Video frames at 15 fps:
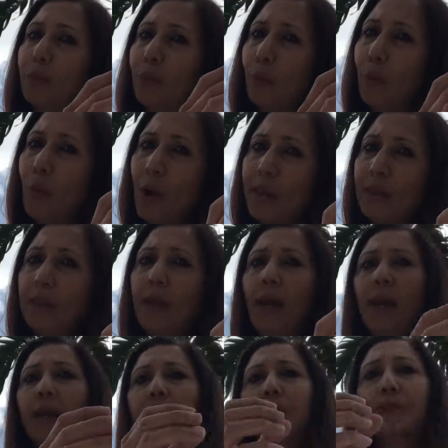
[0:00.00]
one
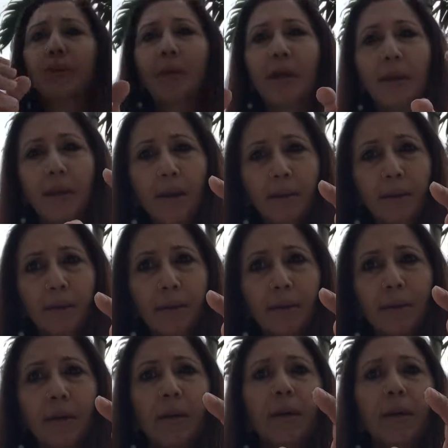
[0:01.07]
thing to another,